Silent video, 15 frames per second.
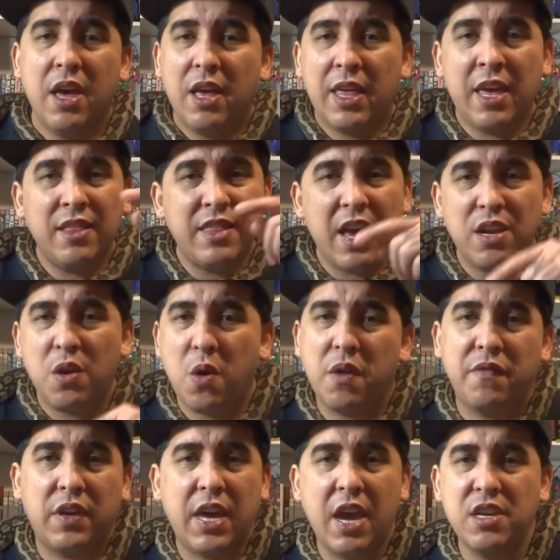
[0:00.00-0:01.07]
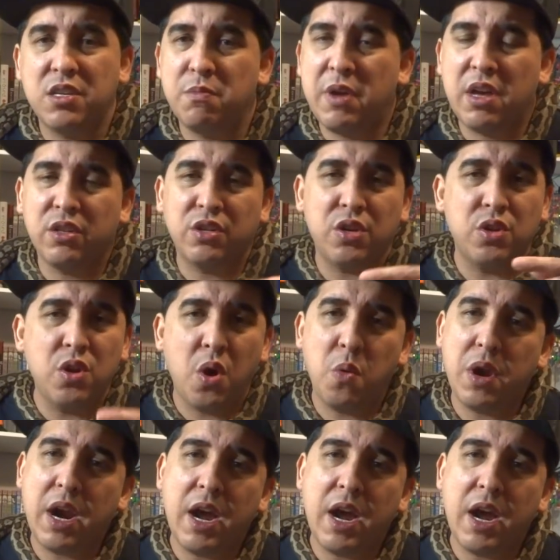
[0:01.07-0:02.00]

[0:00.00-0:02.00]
Hit that notification bell so you know when